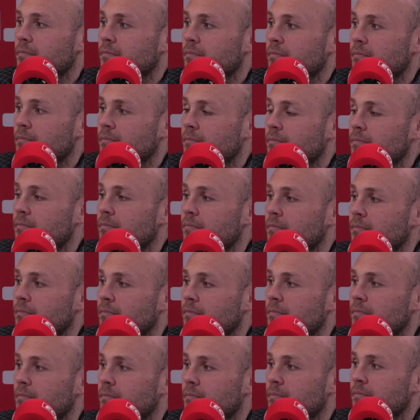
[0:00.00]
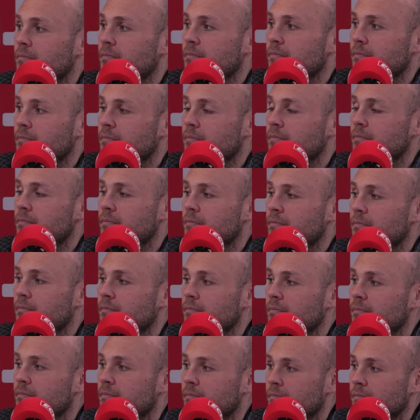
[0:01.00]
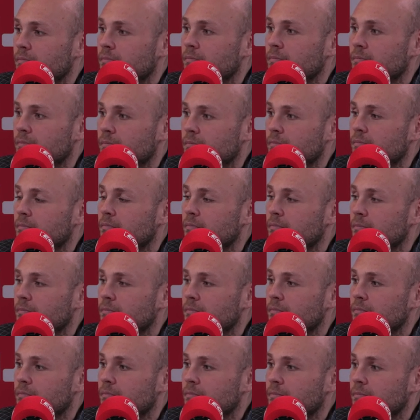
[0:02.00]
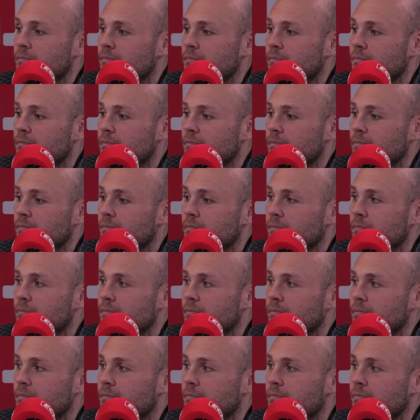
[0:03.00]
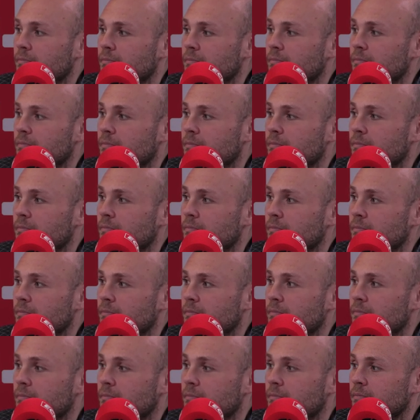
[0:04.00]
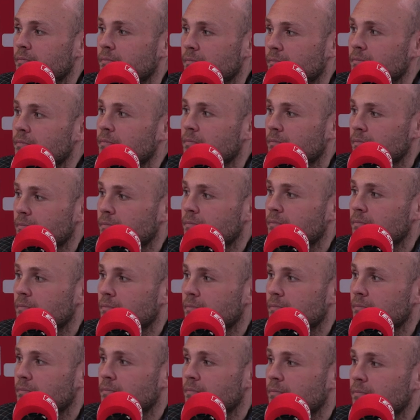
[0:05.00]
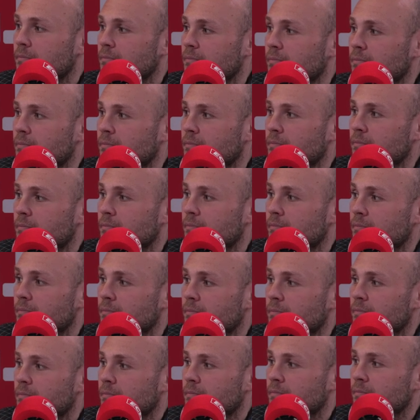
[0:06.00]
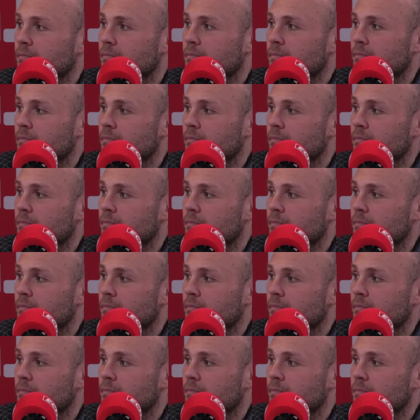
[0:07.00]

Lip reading: (not speaking)